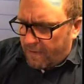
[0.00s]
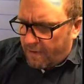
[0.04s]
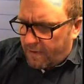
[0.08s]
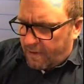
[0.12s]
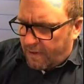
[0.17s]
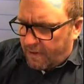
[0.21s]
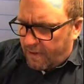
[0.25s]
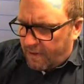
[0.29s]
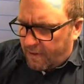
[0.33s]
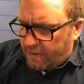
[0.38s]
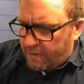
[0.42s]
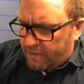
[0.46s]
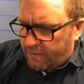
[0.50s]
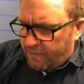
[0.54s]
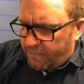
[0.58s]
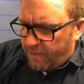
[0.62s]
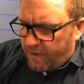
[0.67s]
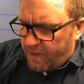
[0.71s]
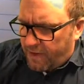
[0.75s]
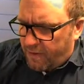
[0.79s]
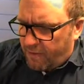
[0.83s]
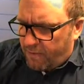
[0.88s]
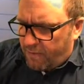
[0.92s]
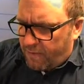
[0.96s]
So if
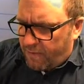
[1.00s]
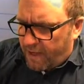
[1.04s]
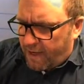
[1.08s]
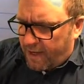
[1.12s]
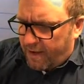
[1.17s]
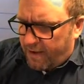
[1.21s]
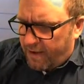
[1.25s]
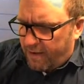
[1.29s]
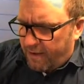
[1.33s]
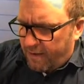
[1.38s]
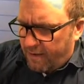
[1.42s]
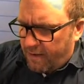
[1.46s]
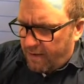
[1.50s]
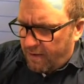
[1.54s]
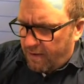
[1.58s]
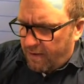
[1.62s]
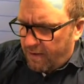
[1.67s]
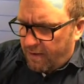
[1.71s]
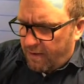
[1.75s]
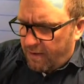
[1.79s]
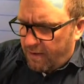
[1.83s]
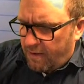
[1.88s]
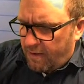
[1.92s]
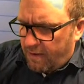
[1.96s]
I know what my
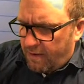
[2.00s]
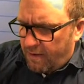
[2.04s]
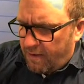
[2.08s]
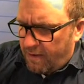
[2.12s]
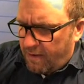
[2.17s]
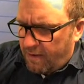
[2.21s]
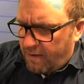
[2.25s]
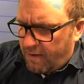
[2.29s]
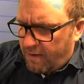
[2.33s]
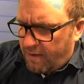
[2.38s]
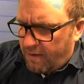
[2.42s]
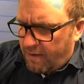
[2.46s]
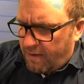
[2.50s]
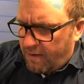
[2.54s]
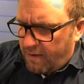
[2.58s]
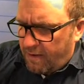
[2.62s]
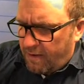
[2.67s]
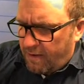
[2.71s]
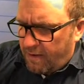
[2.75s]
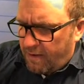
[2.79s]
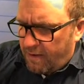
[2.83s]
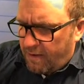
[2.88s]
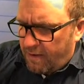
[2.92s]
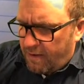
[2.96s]
V1
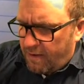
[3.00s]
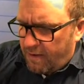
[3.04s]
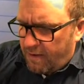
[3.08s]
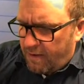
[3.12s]
is,